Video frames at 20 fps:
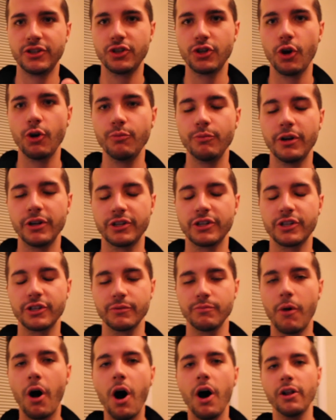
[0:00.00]
so much
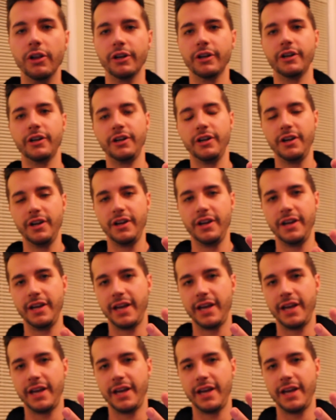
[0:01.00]
smaller